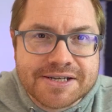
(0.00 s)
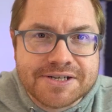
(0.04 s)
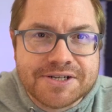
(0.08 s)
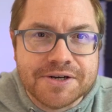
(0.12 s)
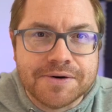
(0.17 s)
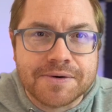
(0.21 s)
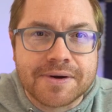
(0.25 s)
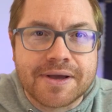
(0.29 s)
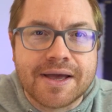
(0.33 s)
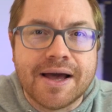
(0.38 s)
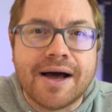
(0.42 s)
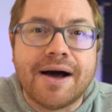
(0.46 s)
into
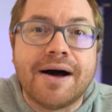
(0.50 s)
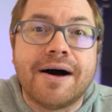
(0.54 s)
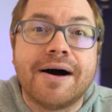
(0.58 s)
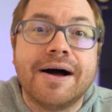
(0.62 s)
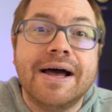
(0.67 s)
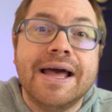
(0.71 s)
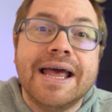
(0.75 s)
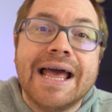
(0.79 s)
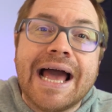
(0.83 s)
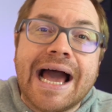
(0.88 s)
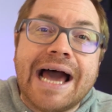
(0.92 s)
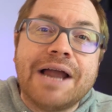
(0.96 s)
your car,
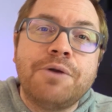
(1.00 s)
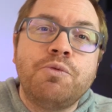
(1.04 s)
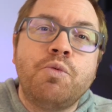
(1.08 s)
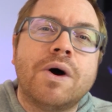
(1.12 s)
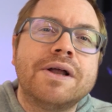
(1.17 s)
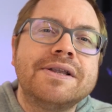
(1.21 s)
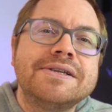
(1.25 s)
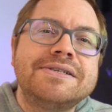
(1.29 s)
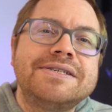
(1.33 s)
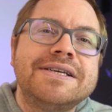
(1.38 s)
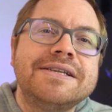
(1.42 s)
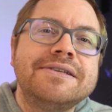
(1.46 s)
and
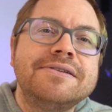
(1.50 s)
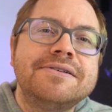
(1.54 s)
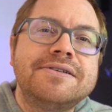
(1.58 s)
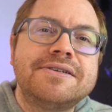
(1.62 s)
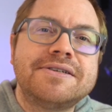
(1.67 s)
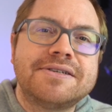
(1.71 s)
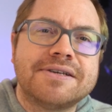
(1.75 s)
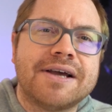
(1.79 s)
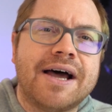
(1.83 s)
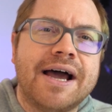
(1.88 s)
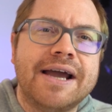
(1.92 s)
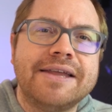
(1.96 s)
once
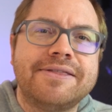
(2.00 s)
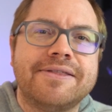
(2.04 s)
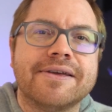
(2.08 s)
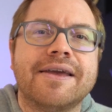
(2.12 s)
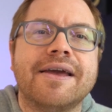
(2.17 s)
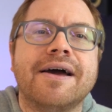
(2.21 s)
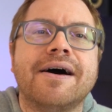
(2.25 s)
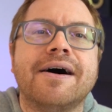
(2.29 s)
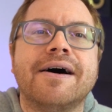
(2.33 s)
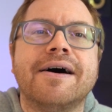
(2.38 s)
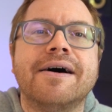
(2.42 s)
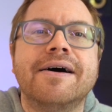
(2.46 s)
inside the
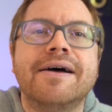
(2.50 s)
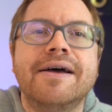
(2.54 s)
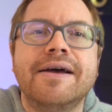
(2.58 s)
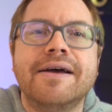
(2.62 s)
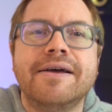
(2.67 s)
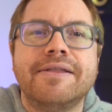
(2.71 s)
car,